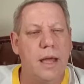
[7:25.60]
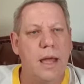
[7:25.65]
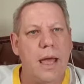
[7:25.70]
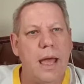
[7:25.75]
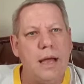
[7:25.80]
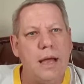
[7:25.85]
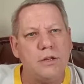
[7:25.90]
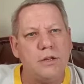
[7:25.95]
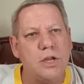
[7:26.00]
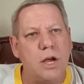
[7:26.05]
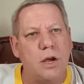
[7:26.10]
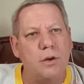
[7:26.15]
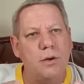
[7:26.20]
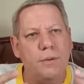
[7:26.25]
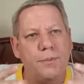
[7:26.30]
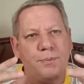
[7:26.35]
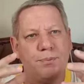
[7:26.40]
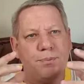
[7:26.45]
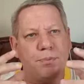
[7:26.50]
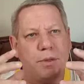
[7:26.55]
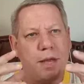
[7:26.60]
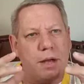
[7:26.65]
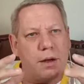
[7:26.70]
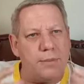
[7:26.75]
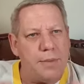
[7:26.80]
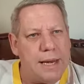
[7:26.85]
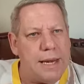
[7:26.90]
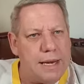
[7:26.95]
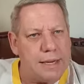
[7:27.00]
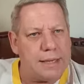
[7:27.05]
And so, there are
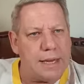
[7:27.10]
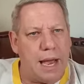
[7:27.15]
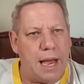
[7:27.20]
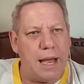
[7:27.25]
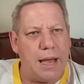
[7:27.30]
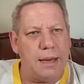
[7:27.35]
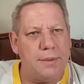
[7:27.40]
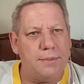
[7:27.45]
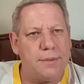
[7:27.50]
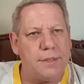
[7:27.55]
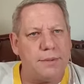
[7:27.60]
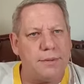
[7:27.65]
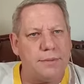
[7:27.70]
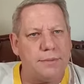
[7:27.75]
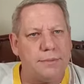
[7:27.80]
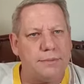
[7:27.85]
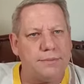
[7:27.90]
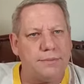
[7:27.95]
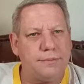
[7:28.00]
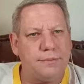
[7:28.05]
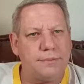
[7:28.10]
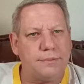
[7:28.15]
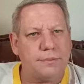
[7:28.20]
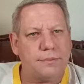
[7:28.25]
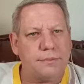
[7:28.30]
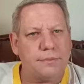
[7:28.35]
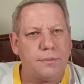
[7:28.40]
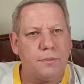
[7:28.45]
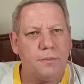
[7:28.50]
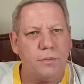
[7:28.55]
many times
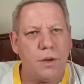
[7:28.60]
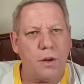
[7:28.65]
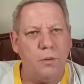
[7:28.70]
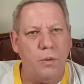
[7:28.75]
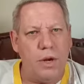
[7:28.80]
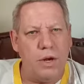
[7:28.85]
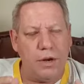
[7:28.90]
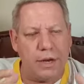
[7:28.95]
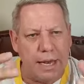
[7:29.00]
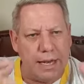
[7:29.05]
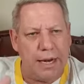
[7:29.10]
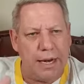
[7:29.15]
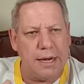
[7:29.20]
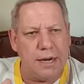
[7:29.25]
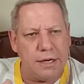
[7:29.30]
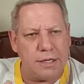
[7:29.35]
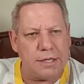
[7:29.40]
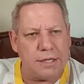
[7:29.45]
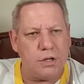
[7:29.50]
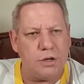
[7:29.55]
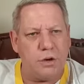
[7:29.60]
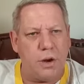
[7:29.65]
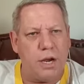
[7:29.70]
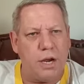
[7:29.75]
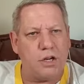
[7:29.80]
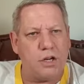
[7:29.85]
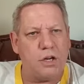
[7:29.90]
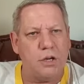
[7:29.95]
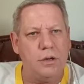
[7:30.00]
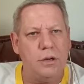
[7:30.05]
where you get in a
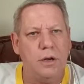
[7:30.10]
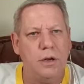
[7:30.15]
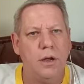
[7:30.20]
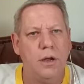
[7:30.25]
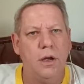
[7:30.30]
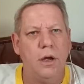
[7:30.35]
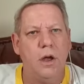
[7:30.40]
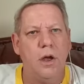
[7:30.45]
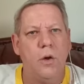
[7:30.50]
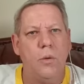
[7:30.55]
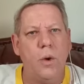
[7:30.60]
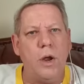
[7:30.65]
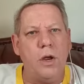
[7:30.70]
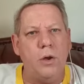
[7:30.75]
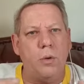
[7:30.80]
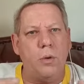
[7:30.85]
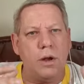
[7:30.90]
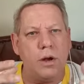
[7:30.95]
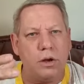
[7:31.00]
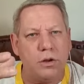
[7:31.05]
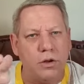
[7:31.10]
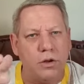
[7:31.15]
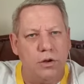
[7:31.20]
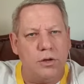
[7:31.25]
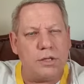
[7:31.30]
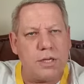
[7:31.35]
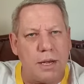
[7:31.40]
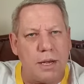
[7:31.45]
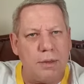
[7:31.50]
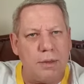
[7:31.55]
situation where you want to
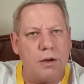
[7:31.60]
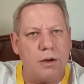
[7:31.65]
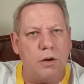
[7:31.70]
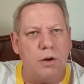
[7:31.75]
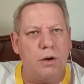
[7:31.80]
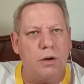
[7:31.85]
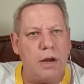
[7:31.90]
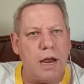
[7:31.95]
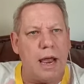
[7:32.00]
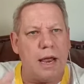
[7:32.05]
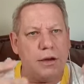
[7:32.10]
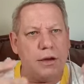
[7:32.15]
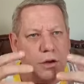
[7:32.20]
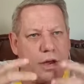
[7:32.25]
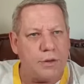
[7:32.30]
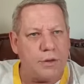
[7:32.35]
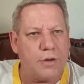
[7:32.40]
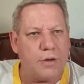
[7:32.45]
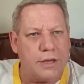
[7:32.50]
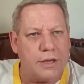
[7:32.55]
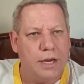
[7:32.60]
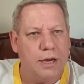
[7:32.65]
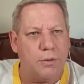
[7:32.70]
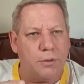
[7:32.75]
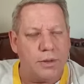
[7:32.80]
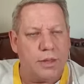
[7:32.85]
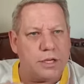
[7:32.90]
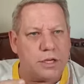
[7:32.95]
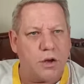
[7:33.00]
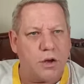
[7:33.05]
do something good and you have to deal
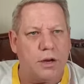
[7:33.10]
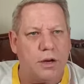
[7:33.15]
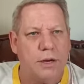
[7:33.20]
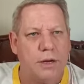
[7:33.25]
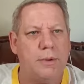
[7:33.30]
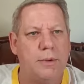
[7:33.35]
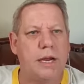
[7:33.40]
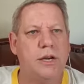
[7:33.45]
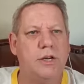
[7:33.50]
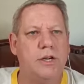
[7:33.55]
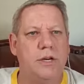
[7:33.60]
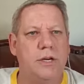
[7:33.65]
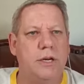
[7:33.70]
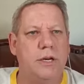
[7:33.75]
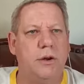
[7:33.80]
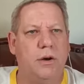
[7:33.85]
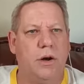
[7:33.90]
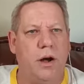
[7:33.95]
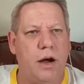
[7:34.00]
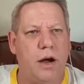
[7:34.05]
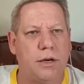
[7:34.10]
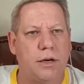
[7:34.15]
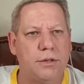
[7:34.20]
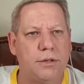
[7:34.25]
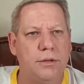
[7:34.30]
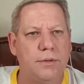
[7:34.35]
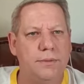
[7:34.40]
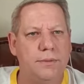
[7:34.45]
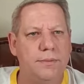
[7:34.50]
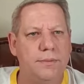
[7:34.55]
with this condemnation in your
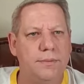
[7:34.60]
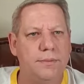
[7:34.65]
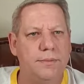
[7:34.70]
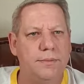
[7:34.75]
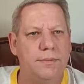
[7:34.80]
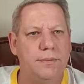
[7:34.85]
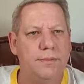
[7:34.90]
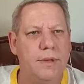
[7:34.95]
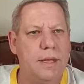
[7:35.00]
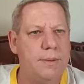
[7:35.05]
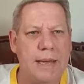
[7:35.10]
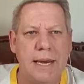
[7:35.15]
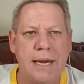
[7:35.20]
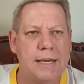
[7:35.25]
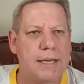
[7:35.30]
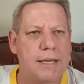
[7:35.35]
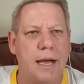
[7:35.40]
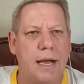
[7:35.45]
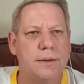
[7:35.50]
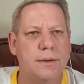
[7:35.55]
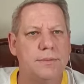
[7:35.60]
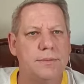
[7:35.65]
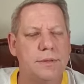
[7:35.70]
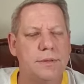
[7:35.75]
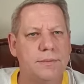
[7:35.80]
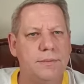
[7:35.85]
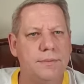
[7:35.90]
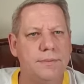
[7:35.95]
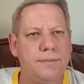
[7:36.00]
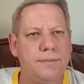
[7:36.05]
heart. There are many times.